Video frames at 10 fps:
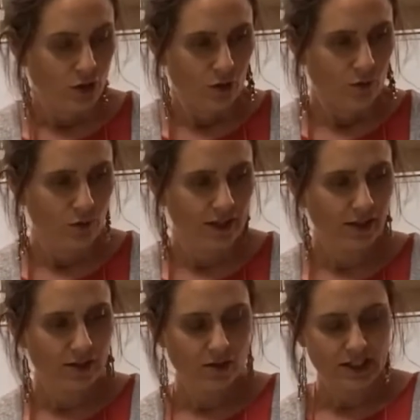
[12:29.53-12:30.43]
we are
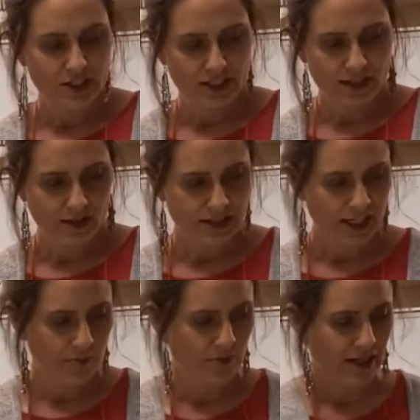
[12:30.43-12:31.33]
going to get our
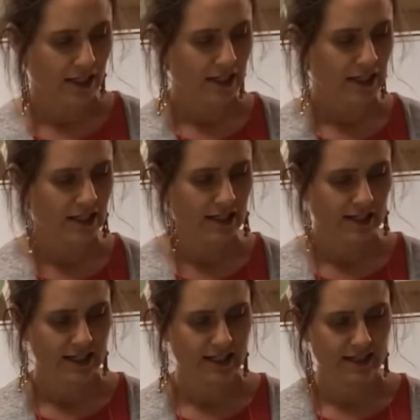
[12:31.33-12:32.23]
tape ready,
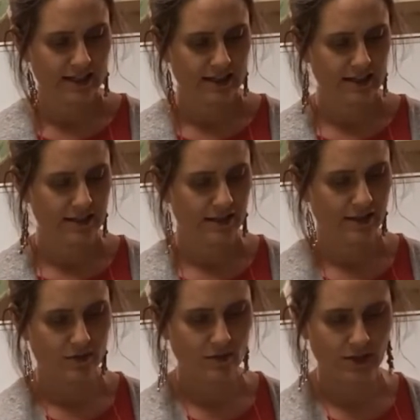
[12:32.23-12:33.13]
and
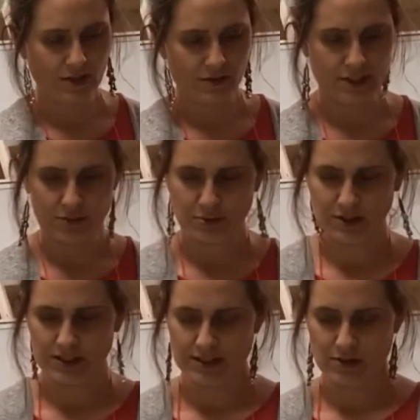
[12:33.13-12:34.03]
we're going to put
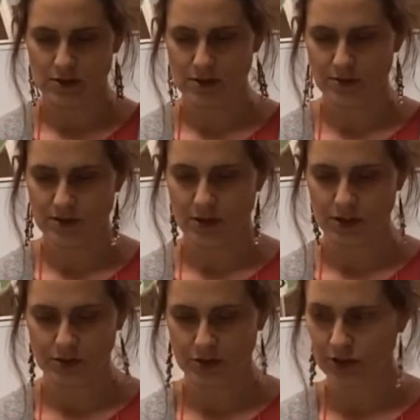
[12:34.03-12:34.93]
this on our
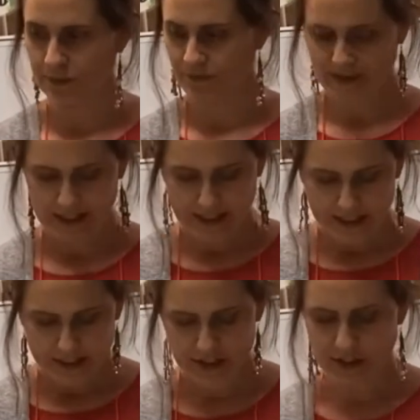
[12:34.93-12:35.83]
binoculars.
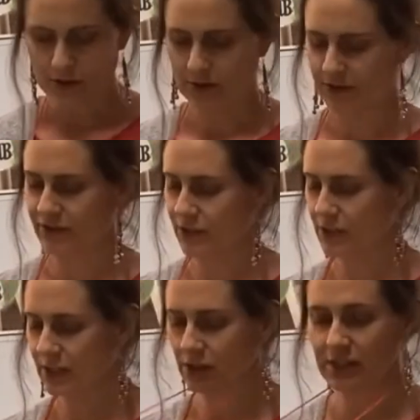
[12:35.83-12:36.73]
So if you
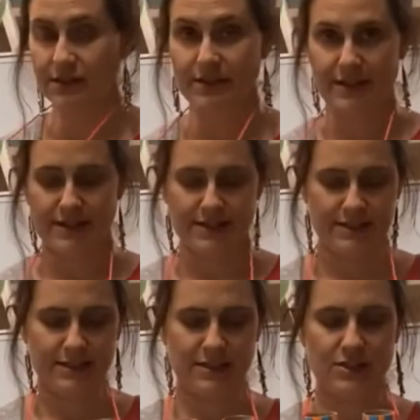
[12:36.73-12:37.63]
can look at
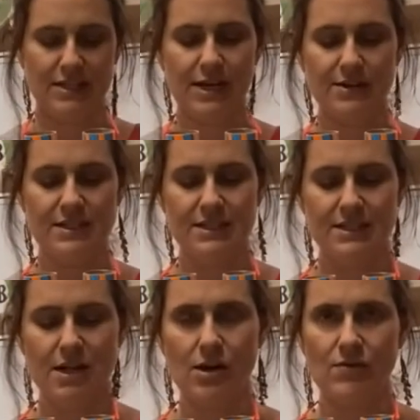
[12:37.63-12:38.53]
this, you see how this is
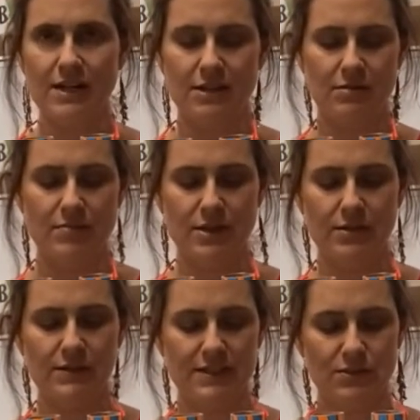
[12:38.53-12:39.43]
not right in the
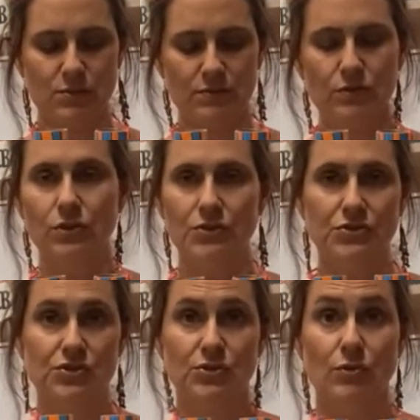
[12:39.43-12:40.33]
middle? It's sort of closer
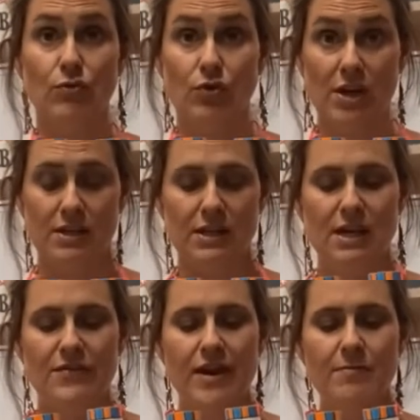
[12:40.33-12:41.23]
to the front.
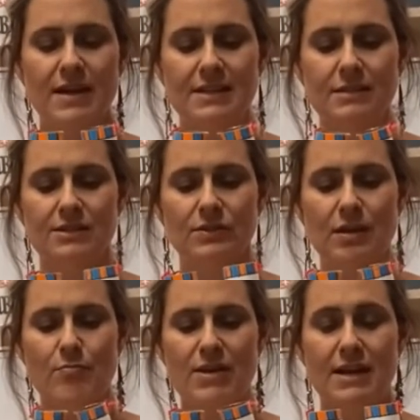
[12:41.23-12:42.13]
That makes it so
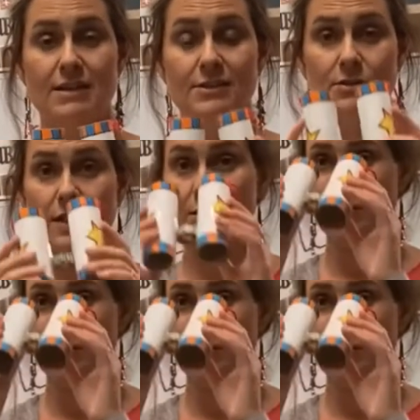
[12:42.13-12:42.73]
they bend so that you can